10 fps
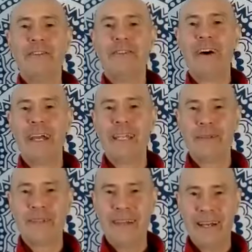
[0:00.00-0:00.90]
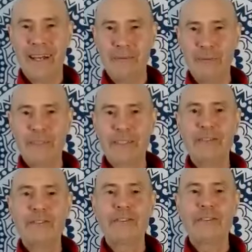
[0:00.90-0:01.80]
Right, we're going
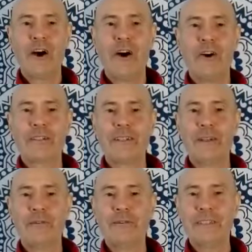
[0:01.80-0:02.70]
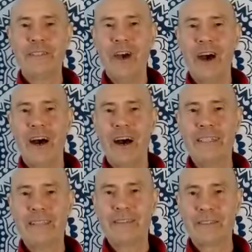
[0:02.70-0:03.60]
to start closing your
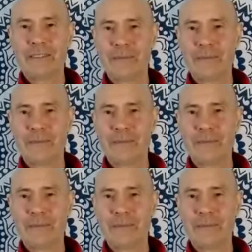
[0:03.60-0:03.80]
eyes.